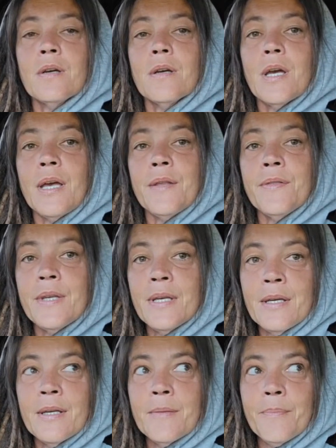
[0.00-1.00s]
And
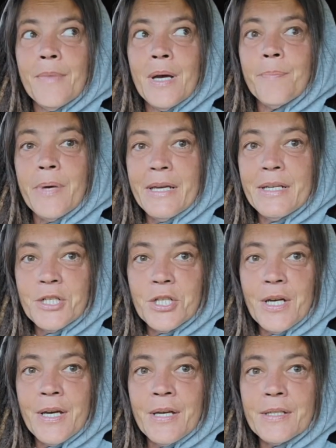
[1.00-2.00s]
then my
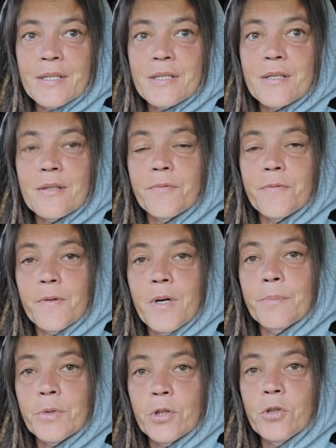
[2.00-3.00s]
paychecks
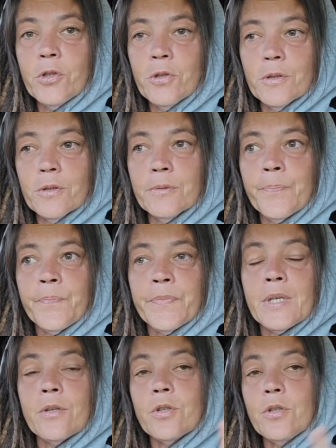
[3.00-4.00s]
from Google,
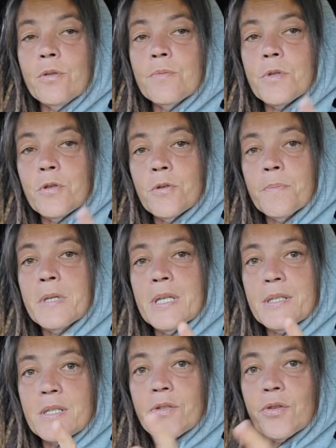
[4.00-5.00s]
YouTube
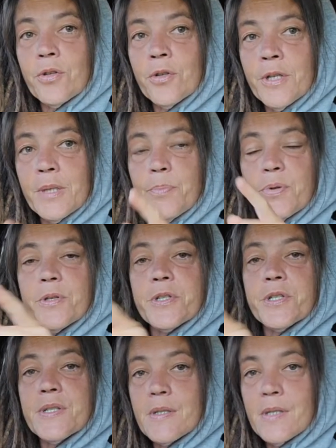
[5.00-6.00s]
gets
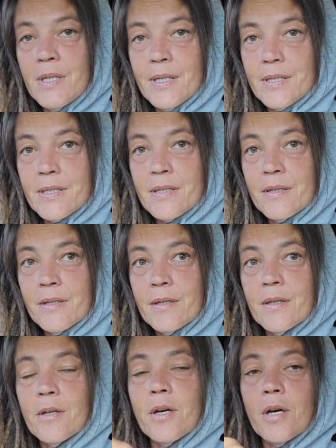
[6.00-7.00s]
30%
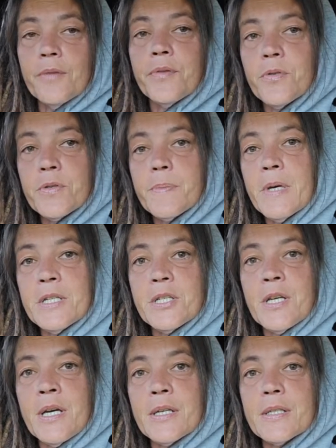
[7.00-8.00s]
of those
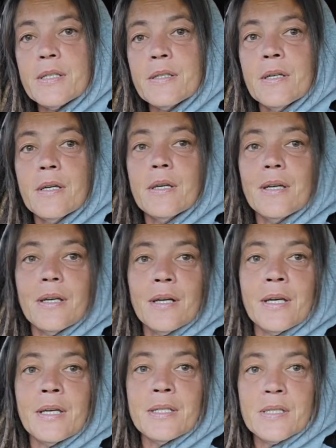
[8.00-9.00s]
paychecks, and
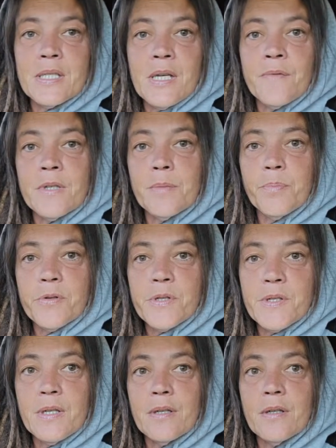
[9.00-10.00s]
I get
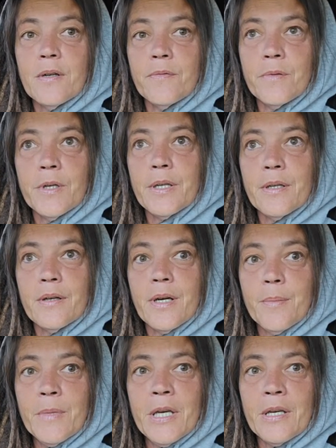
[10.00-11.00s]
70% of what
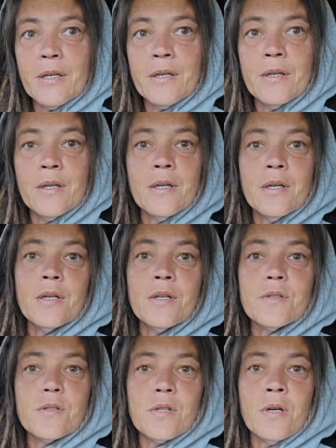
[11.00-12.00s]
I make.
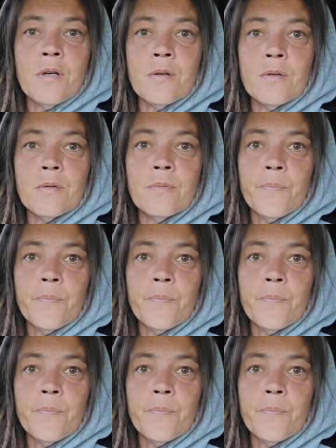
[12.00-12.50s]
So,